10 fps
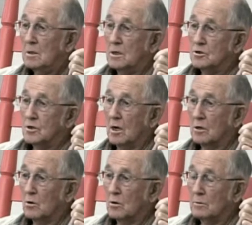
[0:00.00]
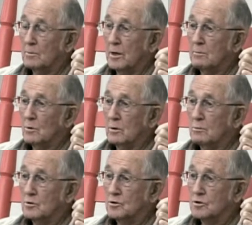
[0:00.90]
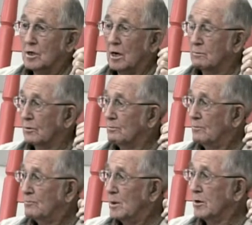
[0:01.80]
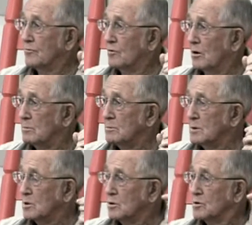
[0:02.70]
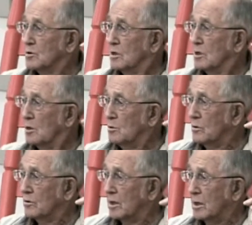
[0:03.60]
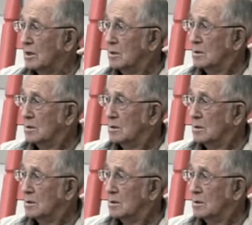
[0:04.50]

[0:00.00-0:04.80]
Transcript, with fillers: It's like all the people that wants to stop the pig farmers because there's an odor there.